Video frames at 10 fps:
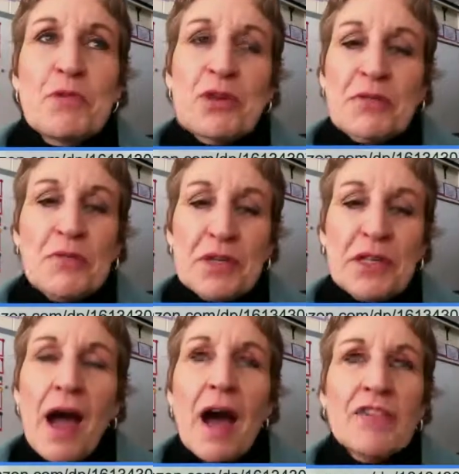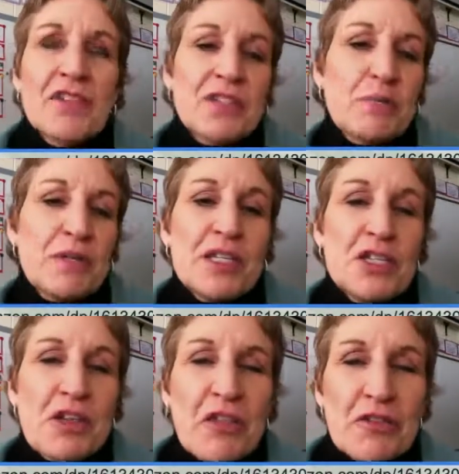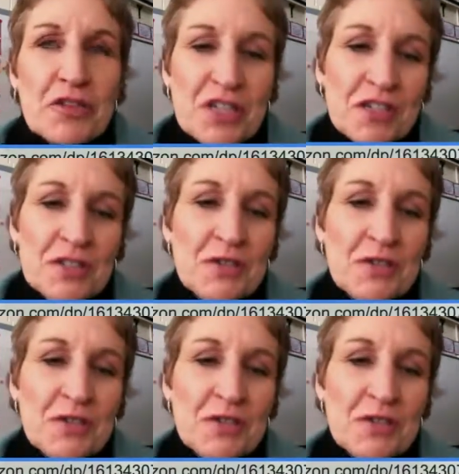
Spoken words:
book really obviously PG-13,